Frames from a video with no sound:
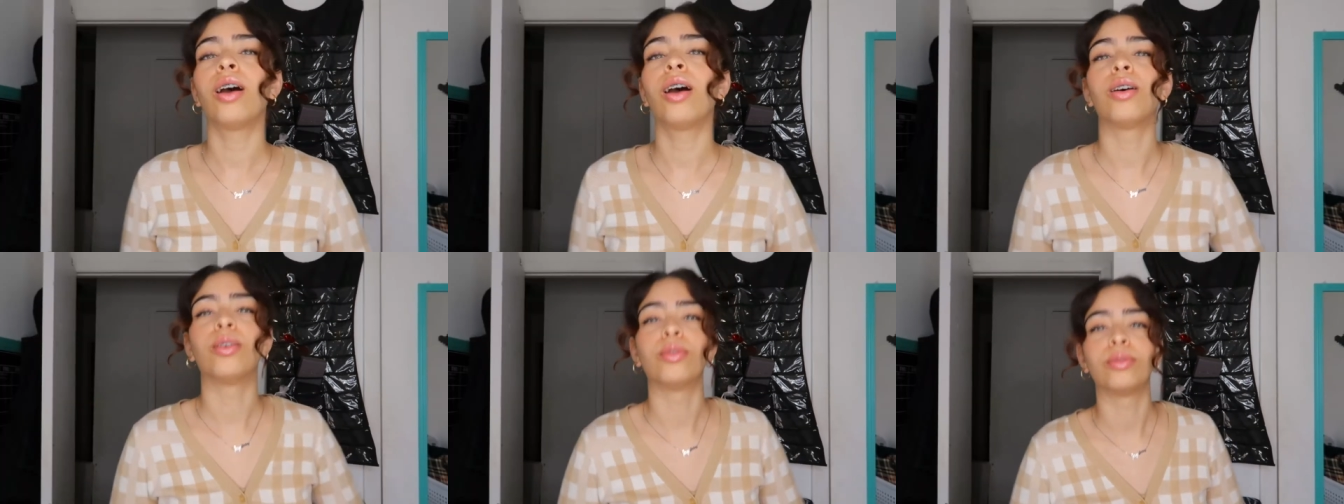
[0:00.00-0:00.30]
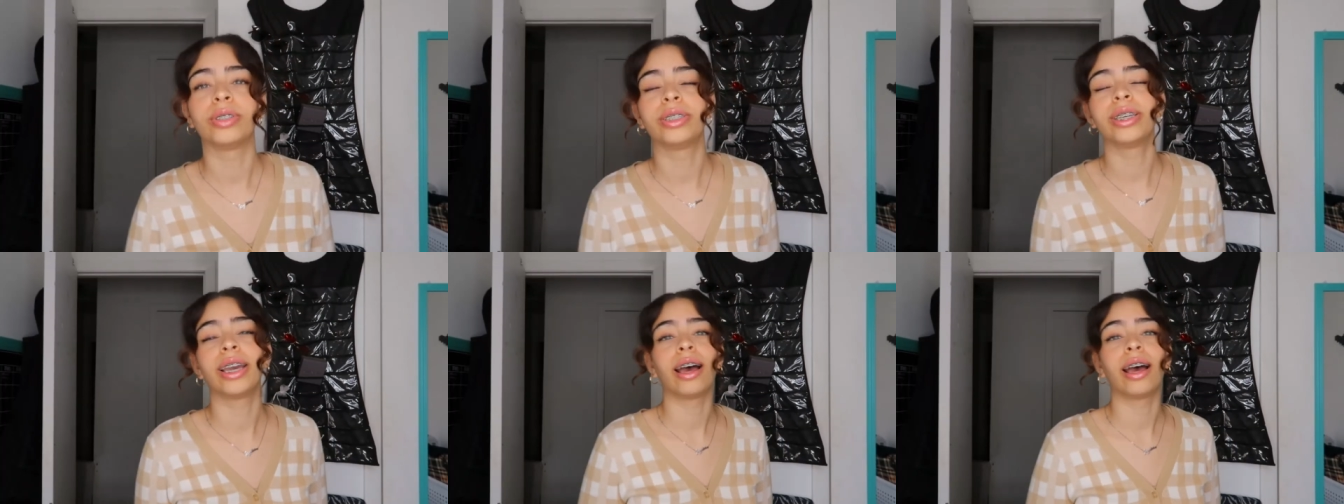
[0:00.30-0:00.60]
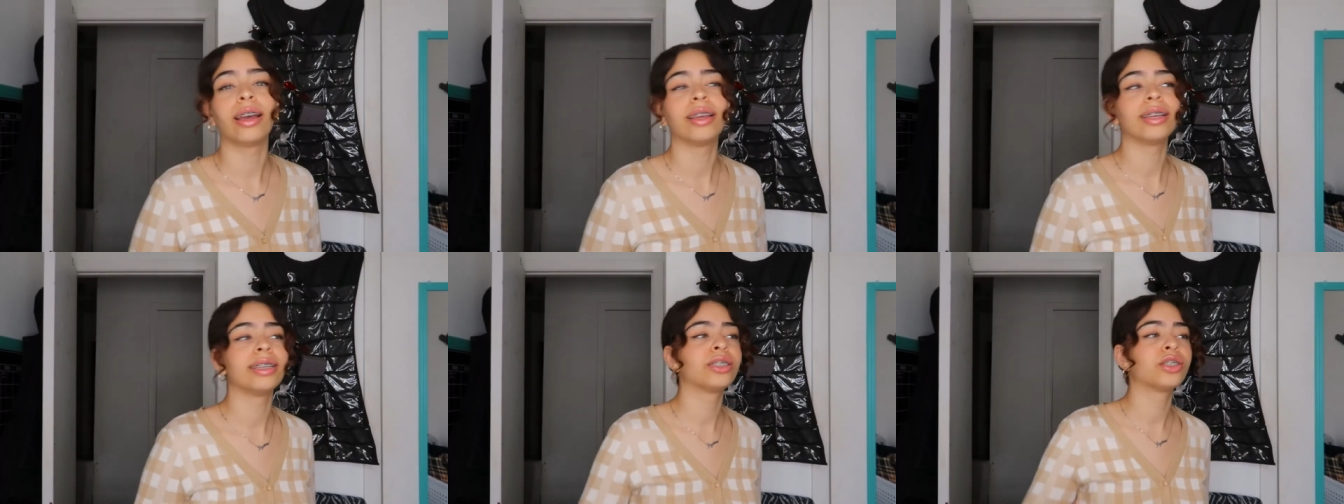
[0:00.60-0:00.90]
Oh
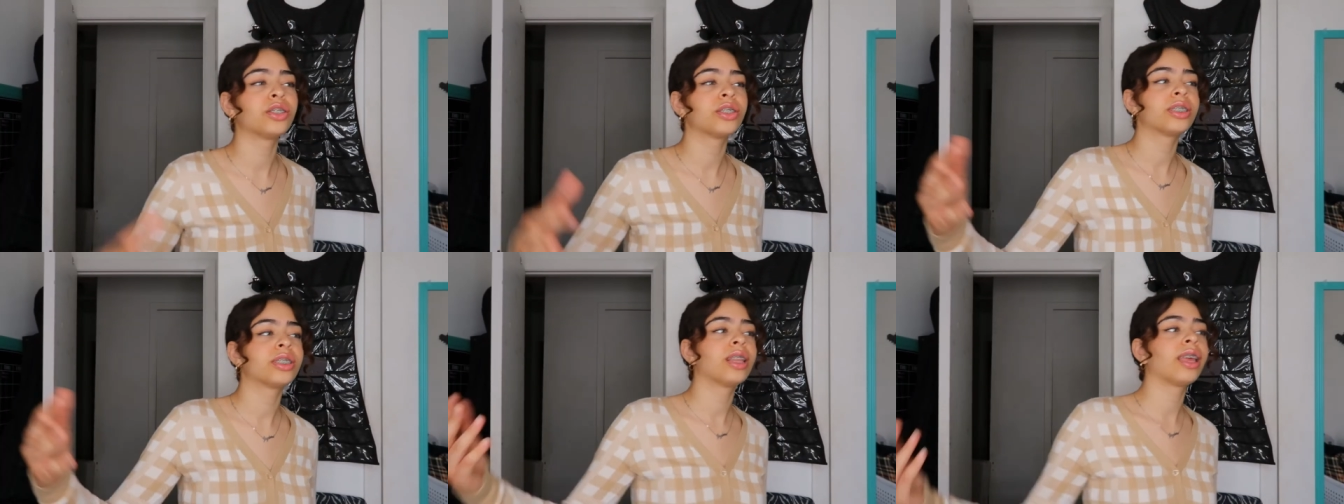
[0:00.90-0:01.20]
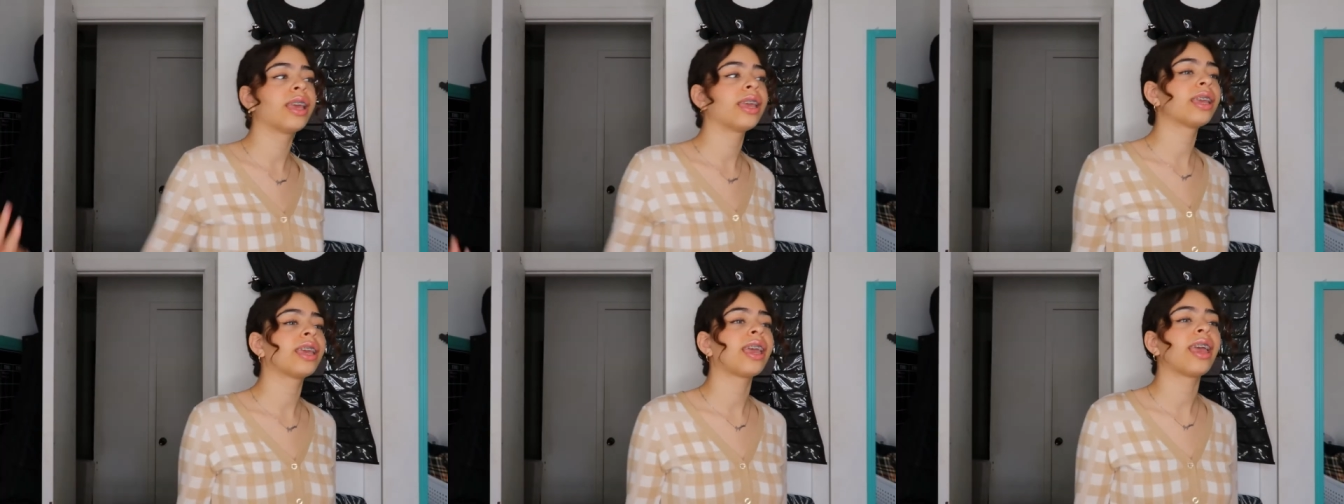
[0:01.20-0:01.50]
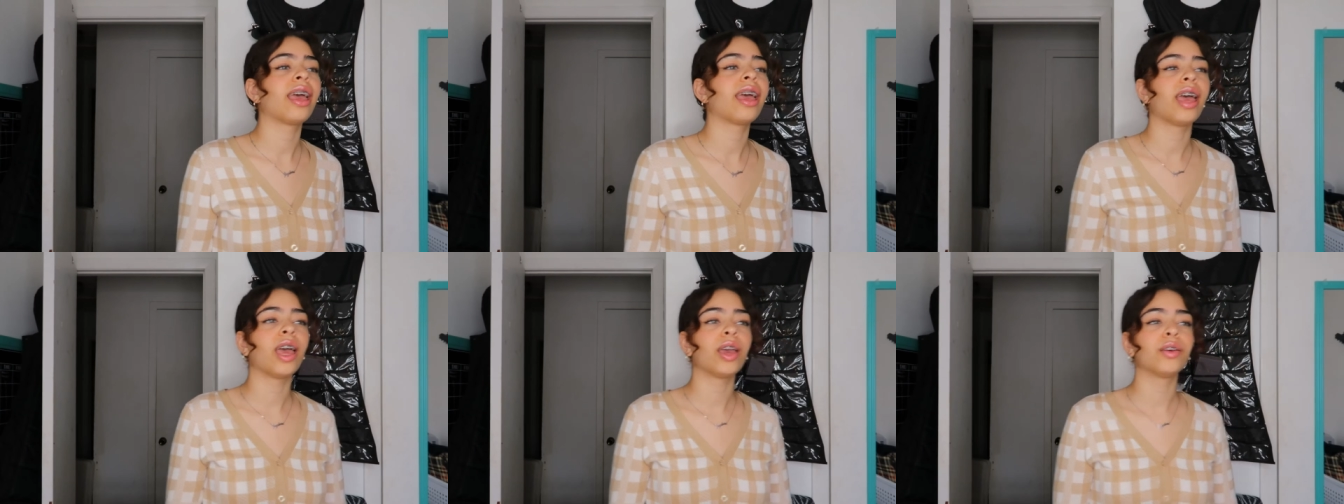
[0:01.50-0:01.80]
yeah, it's just like
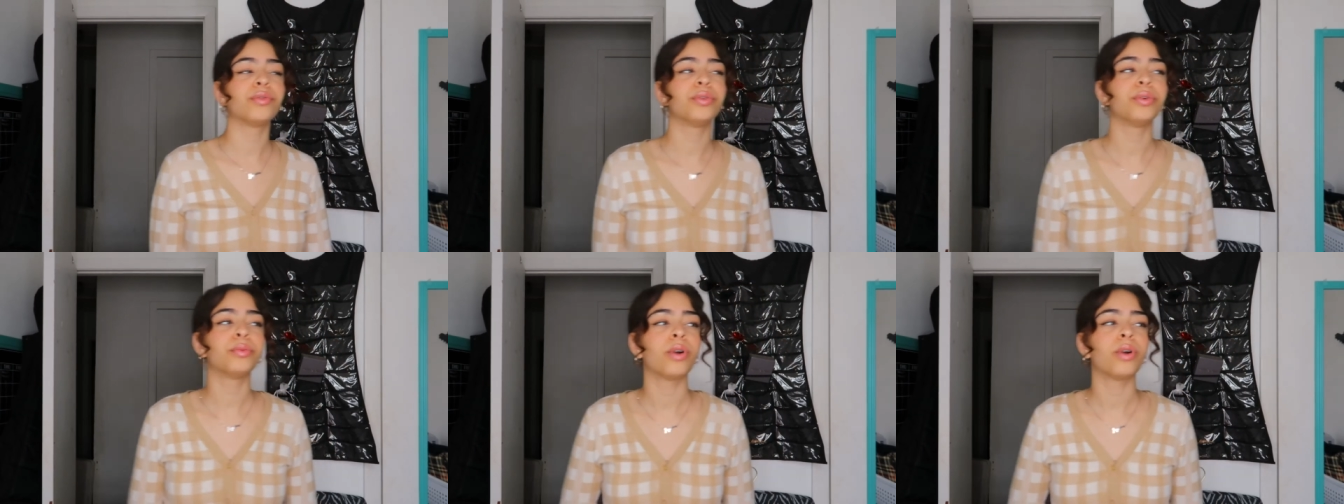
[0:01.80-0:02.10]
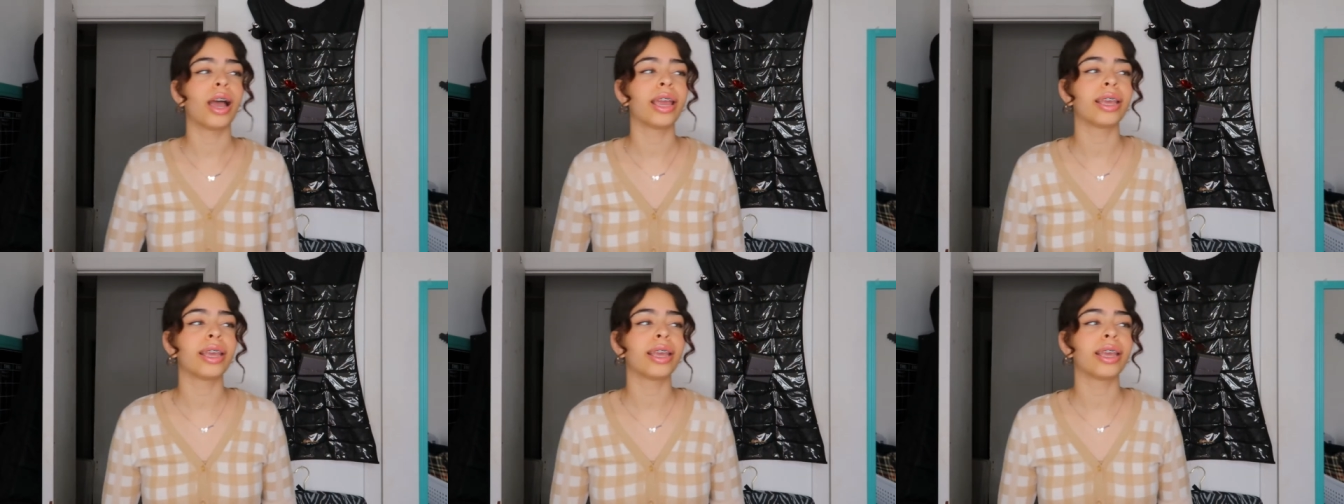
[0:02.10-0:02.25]
every